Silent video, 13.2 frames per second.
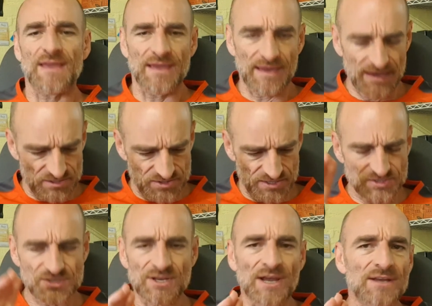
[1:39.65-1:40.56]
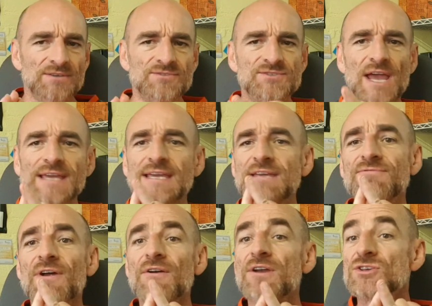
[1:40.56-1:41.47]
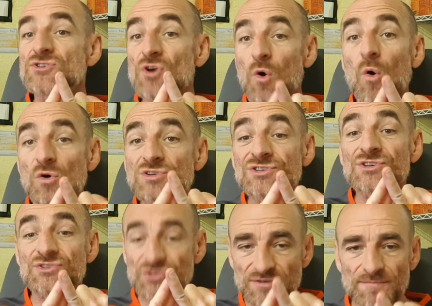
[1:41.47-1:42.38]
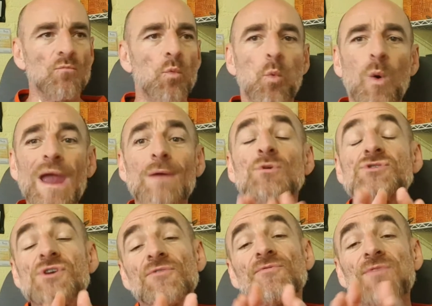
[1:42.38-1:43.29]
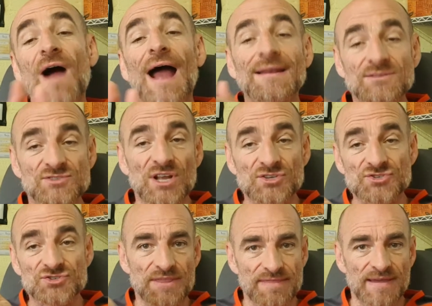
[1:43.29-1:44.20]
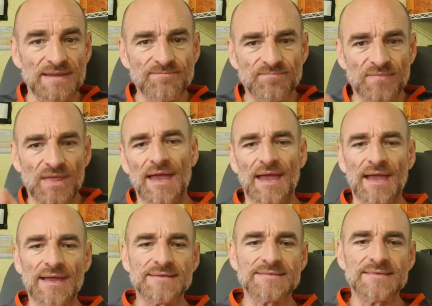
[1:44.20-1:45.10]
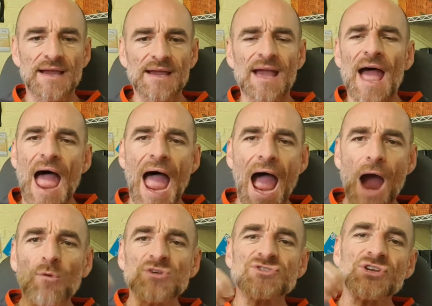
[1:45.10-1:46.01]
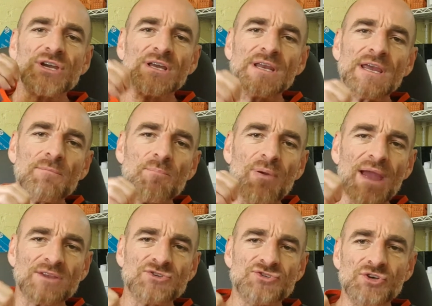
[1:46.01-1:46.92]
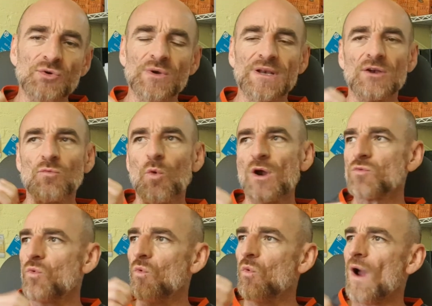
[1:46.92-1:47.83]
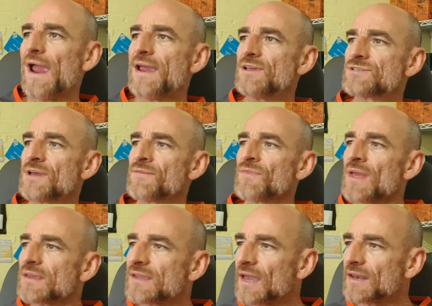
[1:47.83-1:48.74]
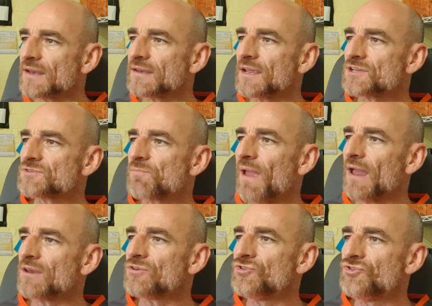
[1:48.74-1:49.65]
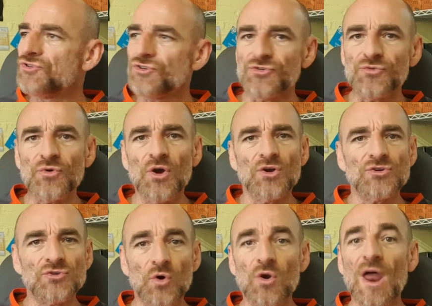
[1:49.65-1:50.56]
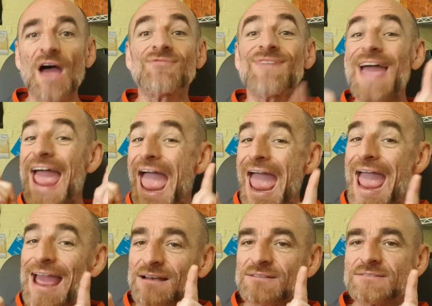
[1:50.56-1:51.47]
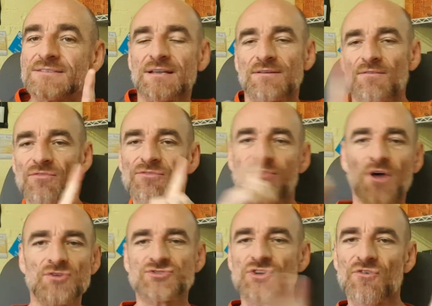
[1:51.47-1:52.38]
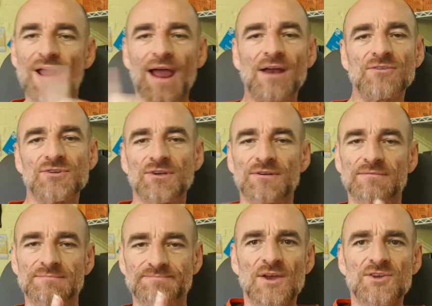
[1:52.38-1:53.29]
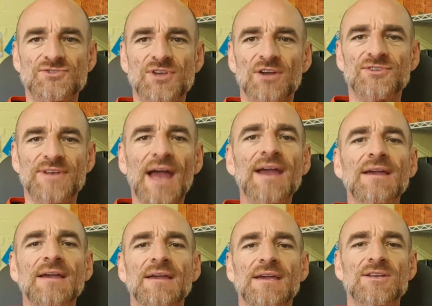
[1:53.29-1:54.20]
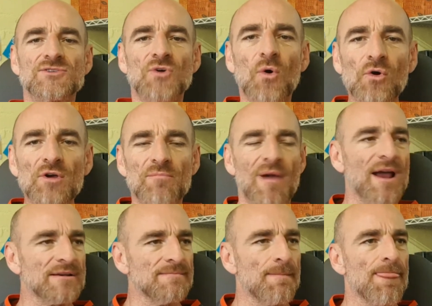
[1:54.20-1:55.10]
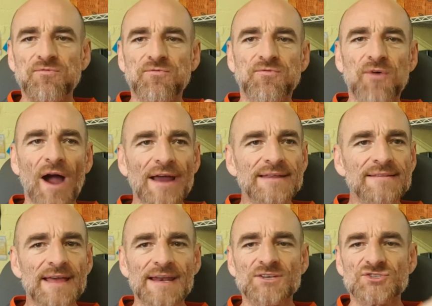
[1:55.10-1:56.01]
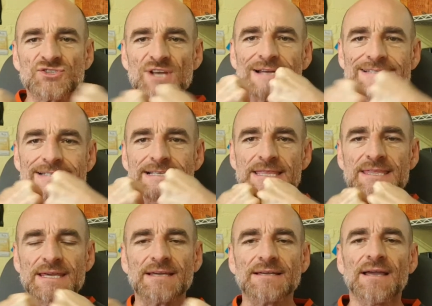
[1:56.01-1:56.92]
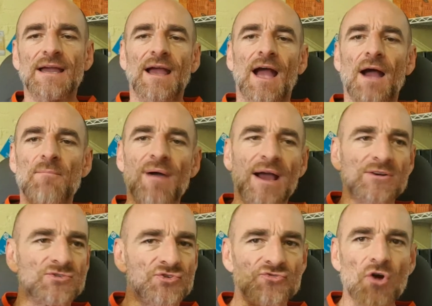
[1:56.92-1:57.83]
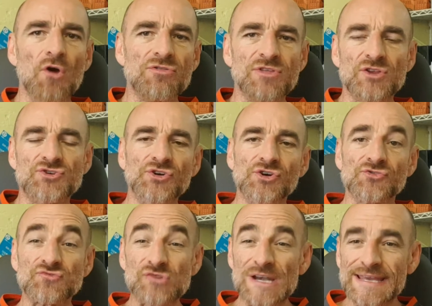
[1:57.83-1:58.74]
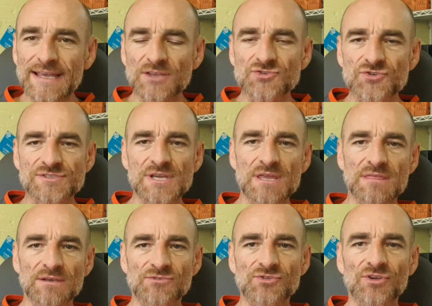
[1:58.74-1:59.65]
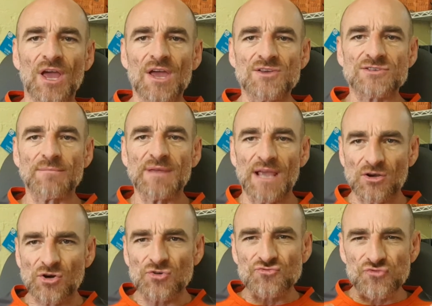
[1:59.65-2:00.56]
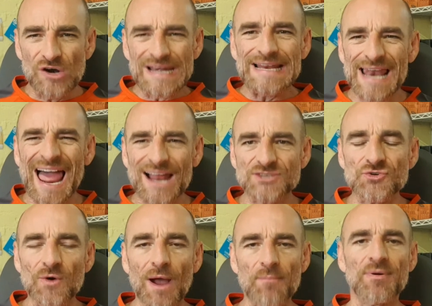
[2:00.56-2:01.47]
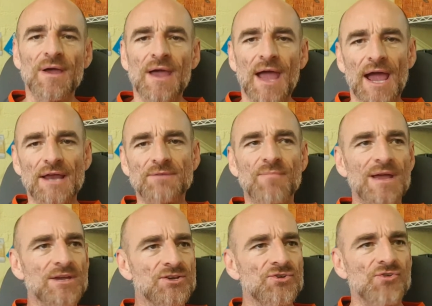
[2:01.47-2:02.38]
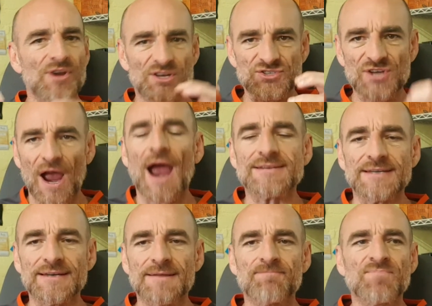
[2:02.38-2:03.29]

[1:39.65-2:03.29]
Is it taking various courses? Where would you find such a thing? And how is it going to impact you? And in what ways can it expand you, your life, and those around you? So today, it is all about finding that exciting thing about growth that you could really get your teeth into, something that could really light you up and make you excited